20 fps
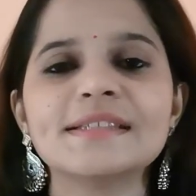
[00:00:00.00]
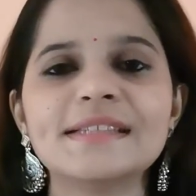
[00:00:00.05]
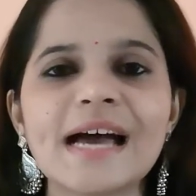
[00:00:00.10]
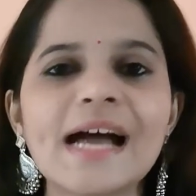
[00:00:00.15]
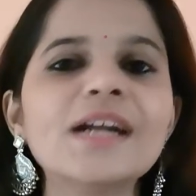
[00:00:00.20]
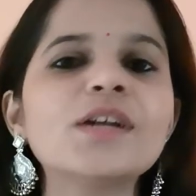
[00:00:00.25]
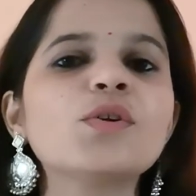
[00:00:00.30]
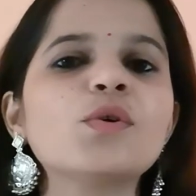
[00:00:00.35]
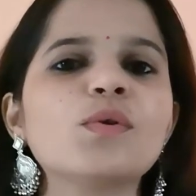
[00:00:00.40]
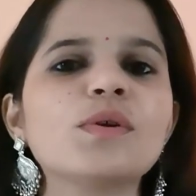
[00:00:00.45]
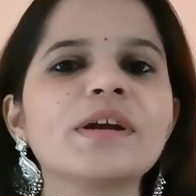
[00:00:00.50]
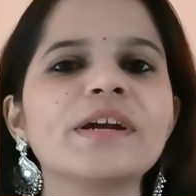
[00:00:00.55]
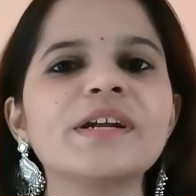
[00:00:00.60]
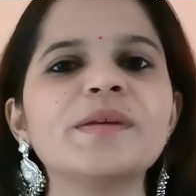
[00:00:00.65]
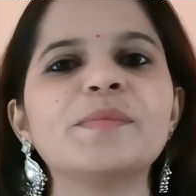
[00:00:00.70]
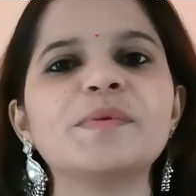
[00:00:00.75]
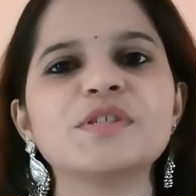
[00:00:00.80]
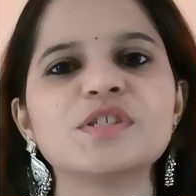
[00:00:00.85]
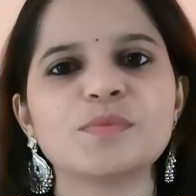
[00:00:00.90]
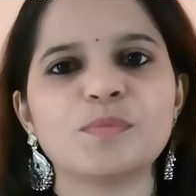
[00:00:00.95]
That totally
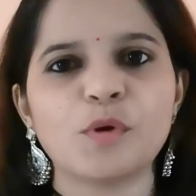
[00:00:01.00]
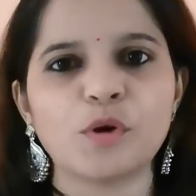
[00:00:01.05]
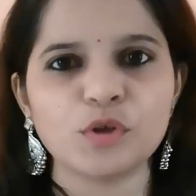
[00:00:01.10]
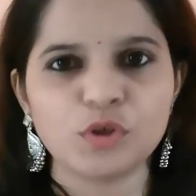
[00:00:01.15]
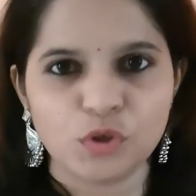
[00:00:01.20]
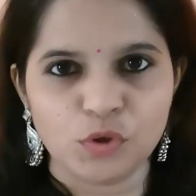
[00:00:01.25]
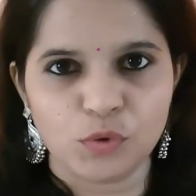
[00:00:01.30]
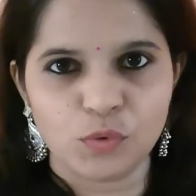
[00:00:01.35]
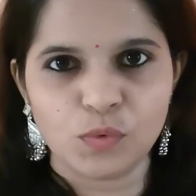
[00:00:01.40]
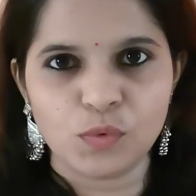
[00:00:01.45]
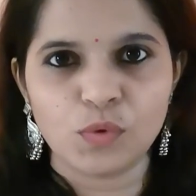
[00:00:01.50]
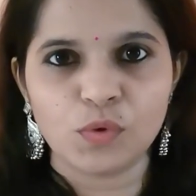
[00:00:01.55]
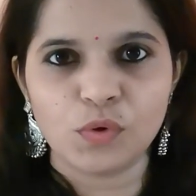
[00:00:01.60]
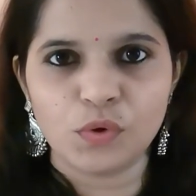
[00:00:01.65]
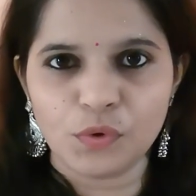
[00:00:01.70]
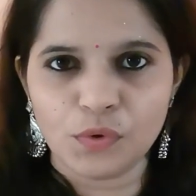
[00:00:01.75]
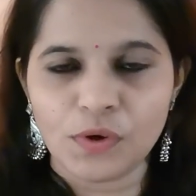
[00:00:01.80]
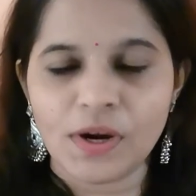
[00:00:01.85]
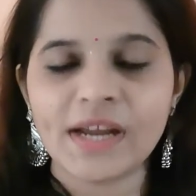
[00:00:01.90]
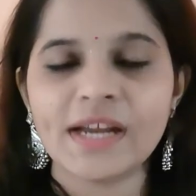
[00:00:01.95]
depends upon you.
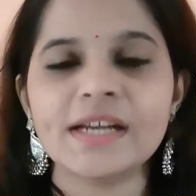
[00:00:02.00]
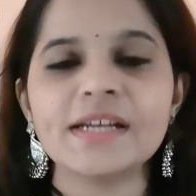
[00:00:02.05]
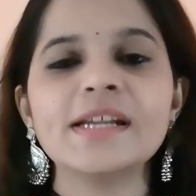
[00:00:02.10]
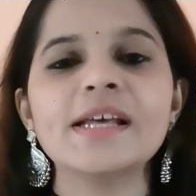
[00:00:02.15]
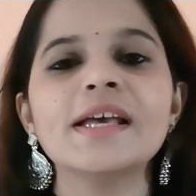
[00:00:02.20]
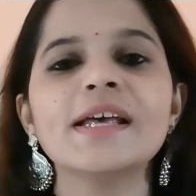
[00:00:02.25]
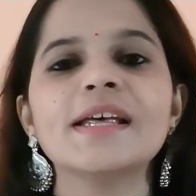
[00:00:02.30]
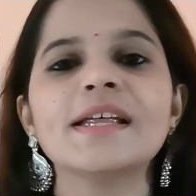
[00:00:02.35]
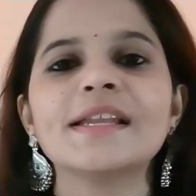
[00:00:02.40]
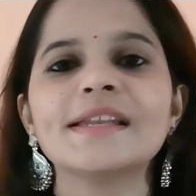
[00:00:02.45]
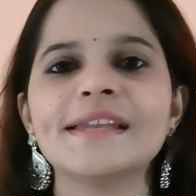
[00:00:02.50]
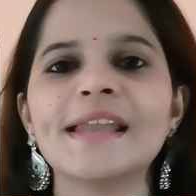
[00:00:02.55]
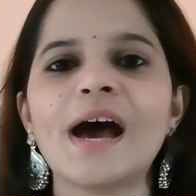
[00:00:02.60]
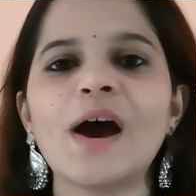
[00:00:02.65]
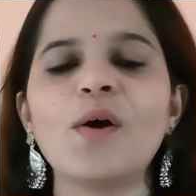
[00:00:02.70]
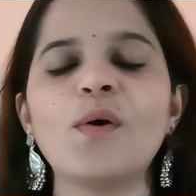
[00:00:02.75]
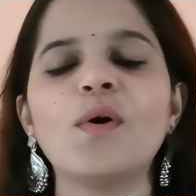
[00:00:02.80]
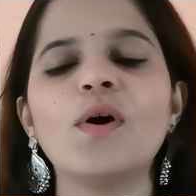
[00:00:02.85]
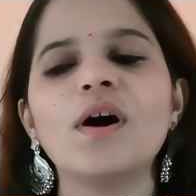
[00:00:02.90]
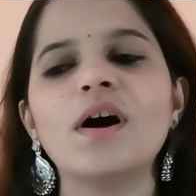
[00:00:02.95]
Right.
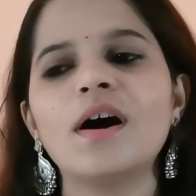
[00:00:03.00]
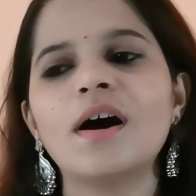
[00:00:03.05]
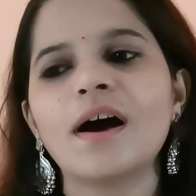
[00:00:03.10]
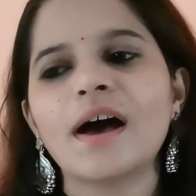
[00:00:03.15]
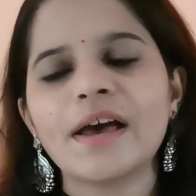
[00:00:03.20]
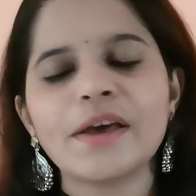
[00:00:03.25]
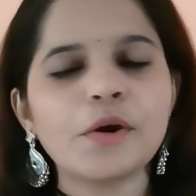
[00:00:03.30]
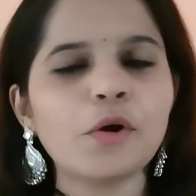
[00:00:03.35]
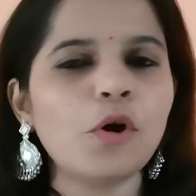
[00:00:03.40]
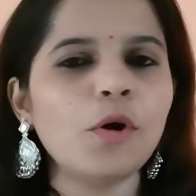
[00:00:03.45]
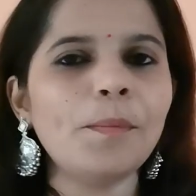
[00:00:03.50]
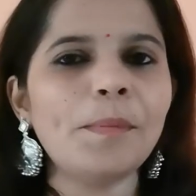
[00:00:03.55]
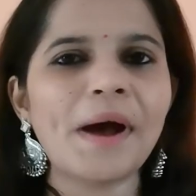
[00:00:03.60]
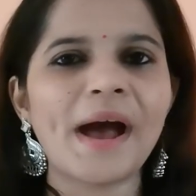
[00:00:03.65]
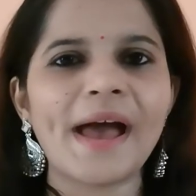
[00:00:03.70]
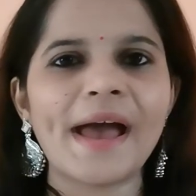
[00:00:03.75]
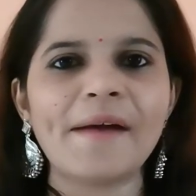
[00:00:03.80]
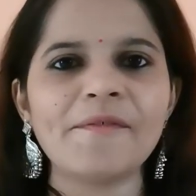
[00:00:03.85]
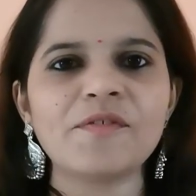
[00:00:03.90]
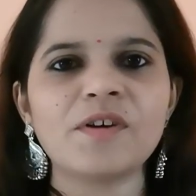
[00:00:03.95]
Now, I
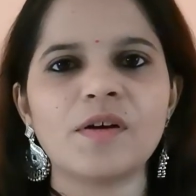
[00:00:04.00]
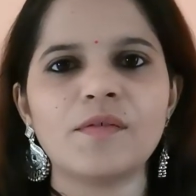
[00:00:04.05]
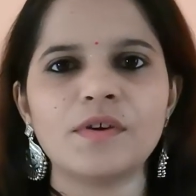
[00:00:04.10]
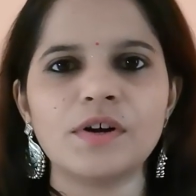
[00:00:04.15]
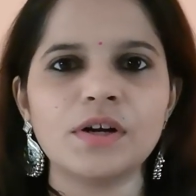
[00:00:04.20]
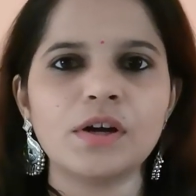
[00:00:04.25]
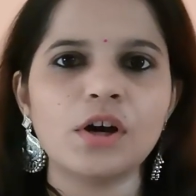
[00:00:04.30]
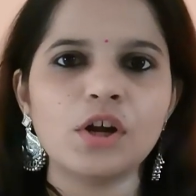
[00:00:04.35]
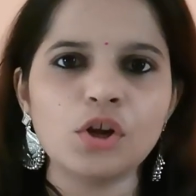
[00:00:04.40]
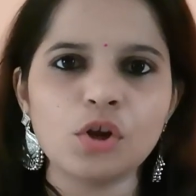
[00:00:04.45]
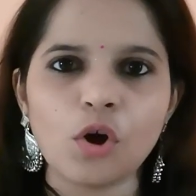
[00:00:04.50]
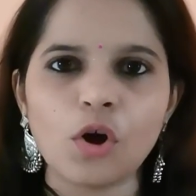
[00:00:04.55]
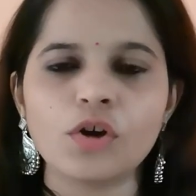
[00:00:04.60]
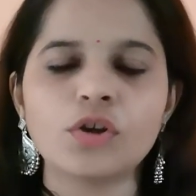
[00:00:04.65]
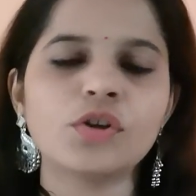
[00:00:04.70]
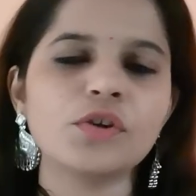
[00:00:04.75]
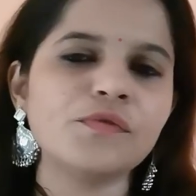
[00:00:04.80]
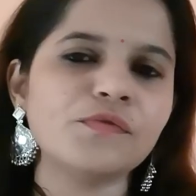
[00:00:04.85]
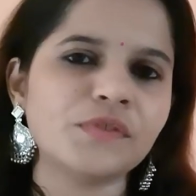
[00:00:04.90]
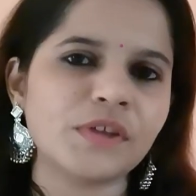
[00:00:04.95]
hope I have covered a
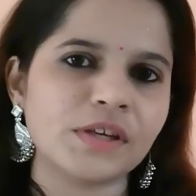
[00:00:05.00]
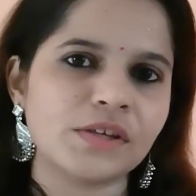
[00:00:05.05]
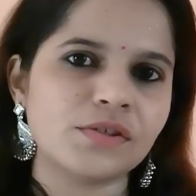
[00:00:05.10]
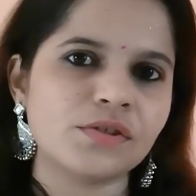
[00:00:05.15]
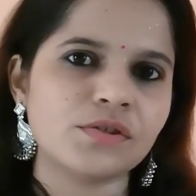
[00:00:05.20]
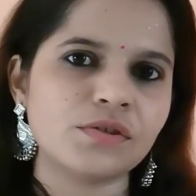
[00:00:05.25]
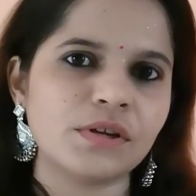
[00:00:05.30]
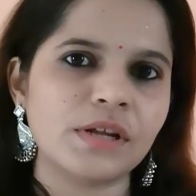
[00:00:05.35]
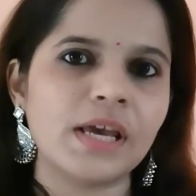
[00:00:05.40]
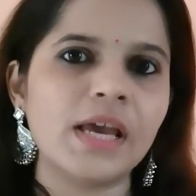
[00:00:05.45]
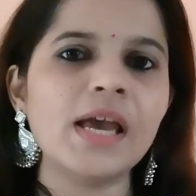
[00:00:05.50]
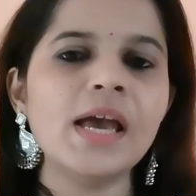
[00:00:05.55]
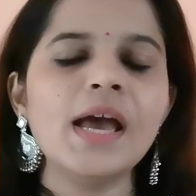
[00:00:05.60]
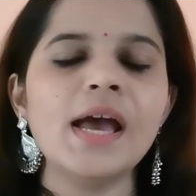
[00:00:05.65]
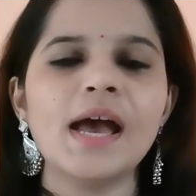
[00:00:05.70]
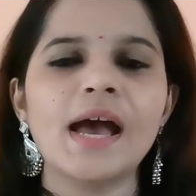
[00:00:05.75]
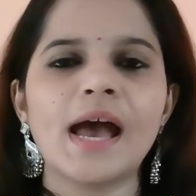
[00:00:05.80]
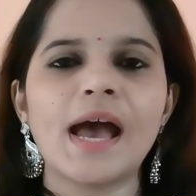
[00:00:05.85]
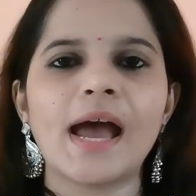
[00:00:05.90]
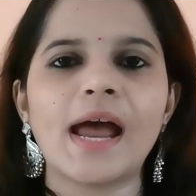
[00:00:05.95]
lot of things
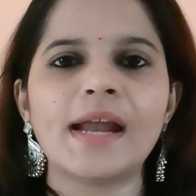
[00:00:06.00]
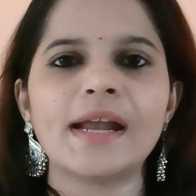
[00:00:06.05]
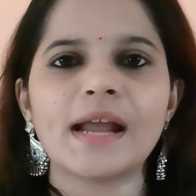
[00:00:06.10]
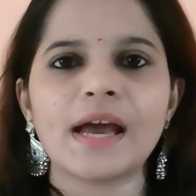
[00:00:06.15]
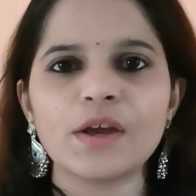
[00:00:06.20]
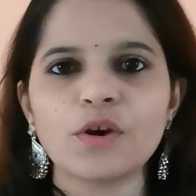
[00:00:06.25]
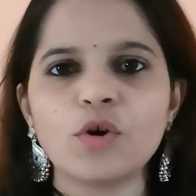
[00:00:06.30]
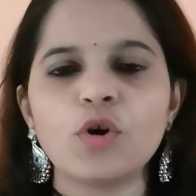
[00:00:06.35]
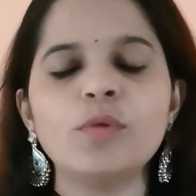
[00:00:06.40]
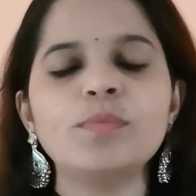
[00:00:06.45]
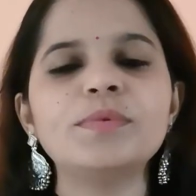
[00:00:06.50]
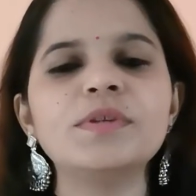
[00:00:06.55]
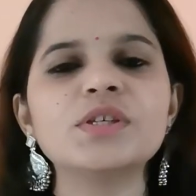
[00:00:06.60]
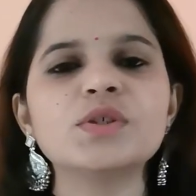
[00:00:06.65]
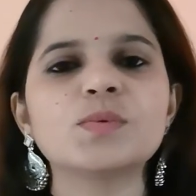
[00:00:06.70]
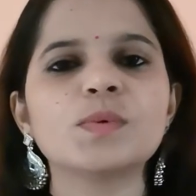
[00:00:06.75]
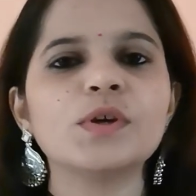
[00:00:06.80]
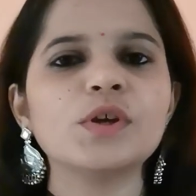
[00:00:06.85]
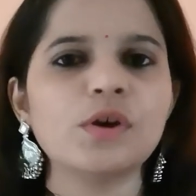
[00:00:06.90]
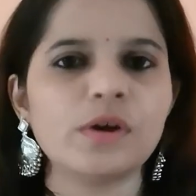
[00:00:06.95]
today and I hope
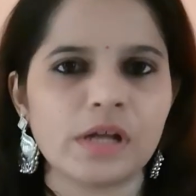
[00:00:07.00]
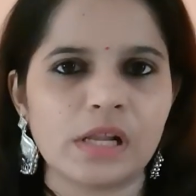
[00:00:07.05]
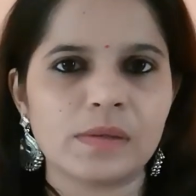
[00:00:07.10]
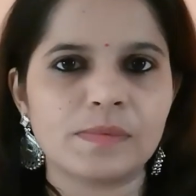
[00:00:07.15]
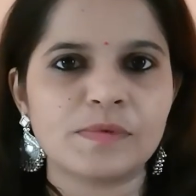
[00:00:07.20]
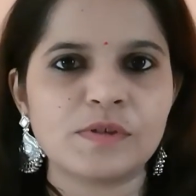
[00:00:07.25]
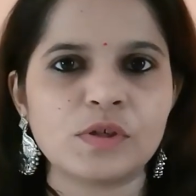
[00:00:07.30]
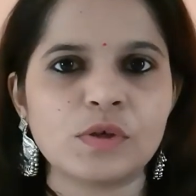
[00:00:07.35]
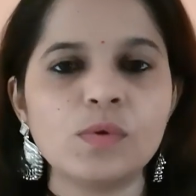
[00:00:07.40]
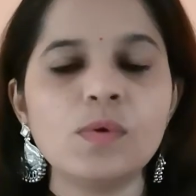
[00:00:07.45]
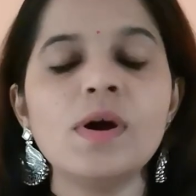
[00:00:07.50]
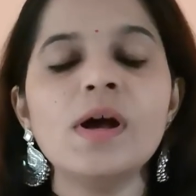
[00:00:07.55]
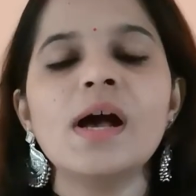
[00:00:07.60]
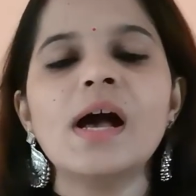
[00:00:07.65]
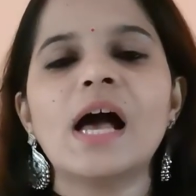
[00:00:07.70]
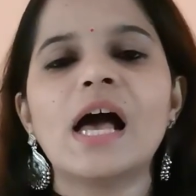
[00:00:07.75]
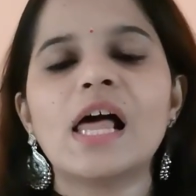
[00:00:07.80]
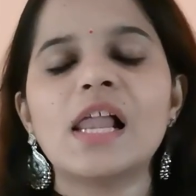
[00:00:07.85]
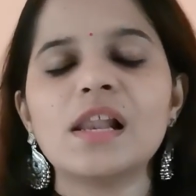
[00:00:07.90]
this video helps you.